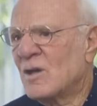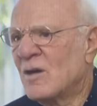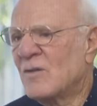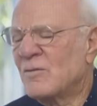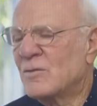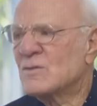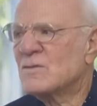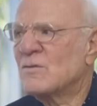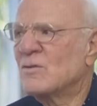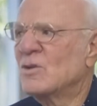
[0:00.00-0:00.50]

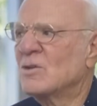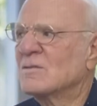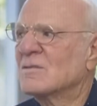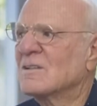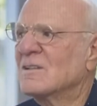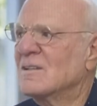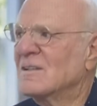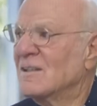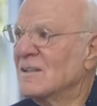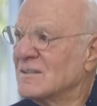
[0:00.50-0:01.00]
first of
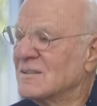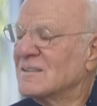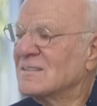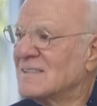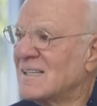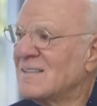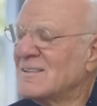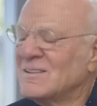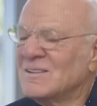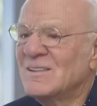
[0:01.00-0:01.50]
all, to
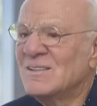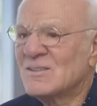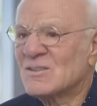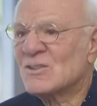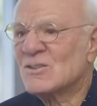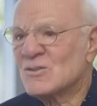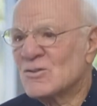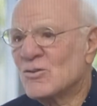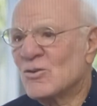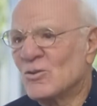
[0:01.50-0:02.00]
say the least,
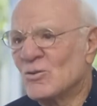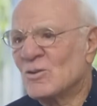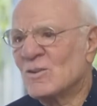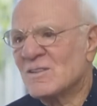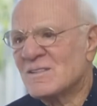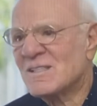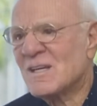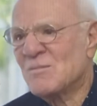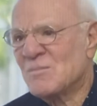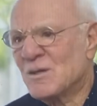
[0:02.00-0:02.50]

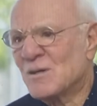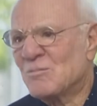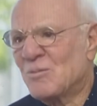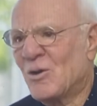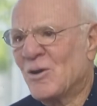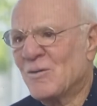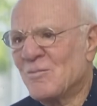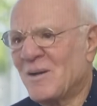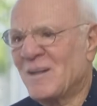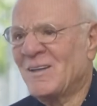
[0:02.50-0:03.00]
control is a big
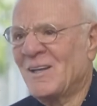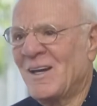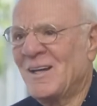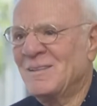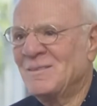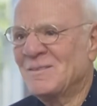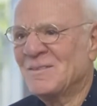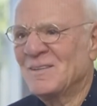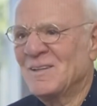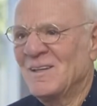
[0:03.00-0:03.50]
part of my
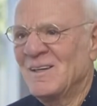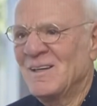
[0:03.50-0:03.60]
life.